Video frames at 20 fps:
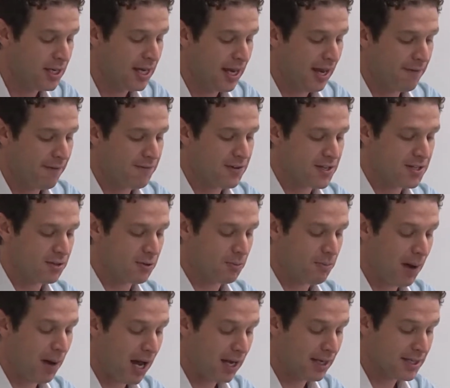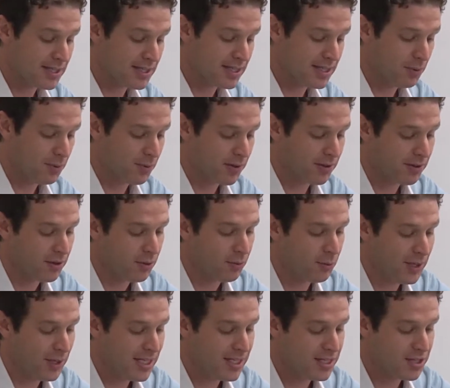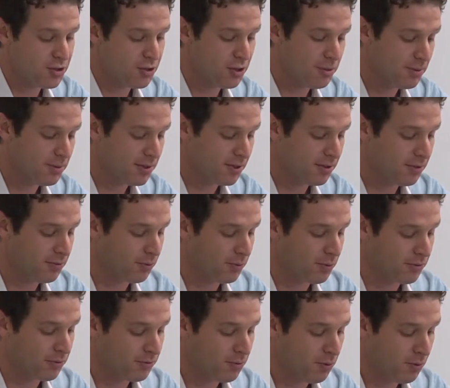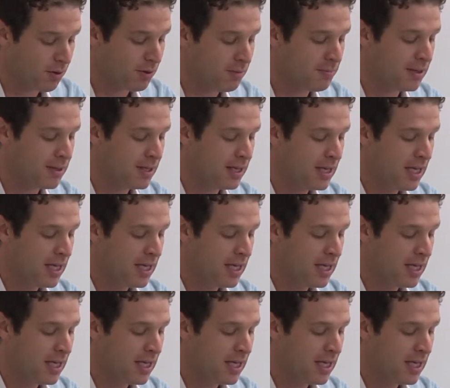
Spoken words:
and fiscal policy with redistributive reform.